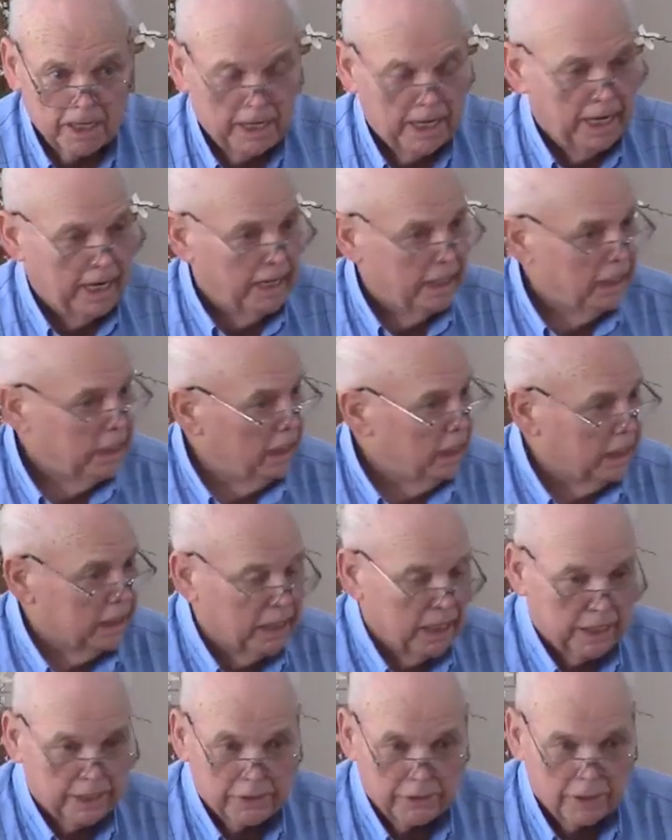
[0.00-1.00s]
And he
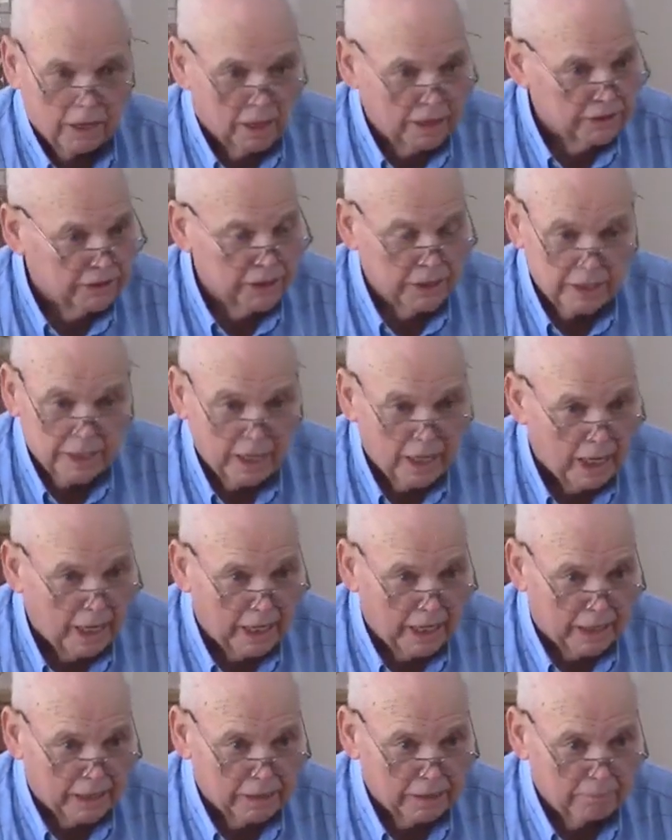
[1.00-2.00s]
cannot
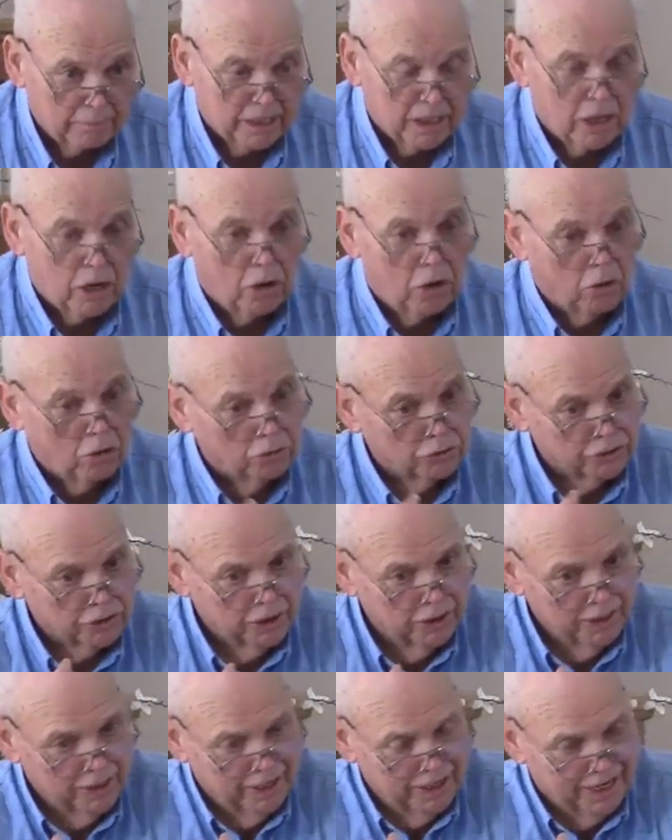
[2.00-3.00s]
deny it because
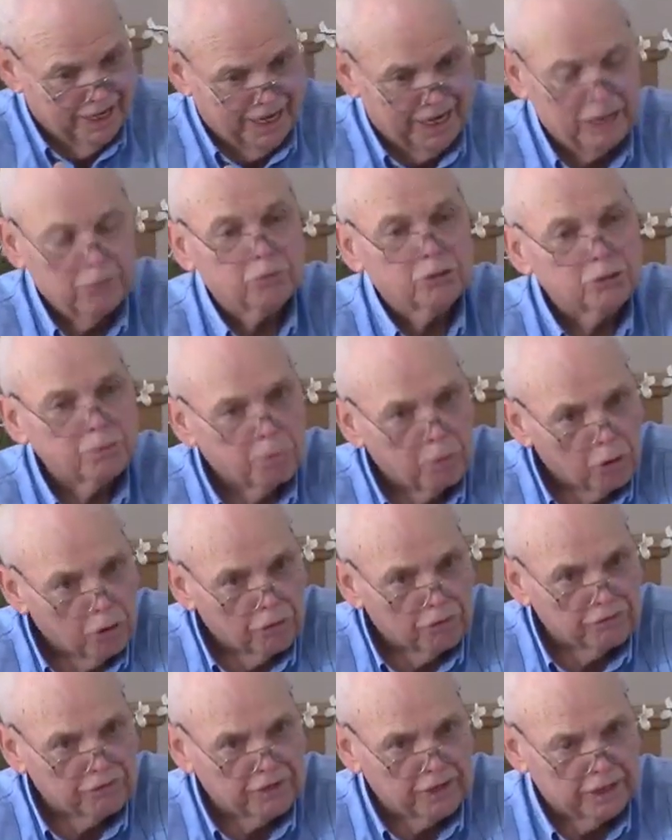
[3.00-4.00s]
Amen. he was
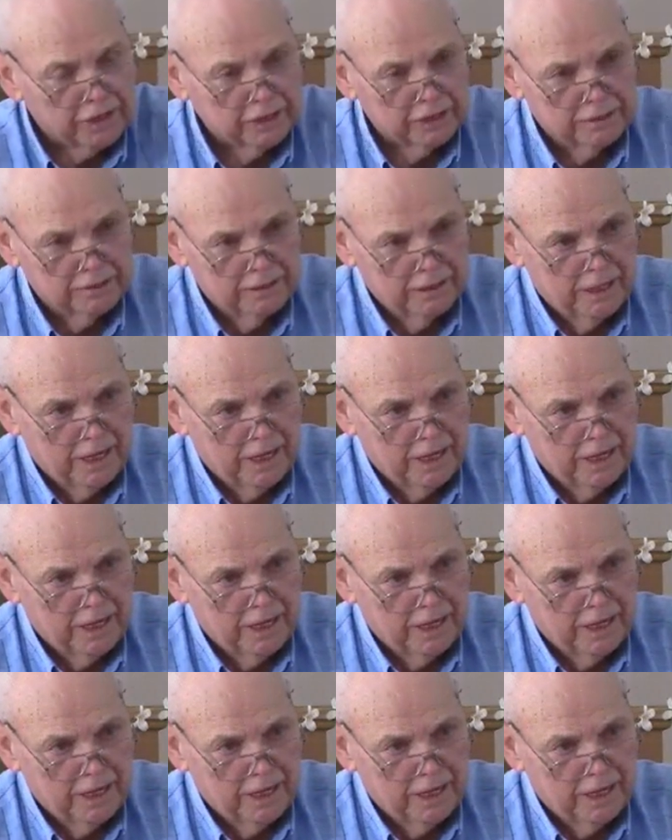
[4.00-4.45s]
perfect.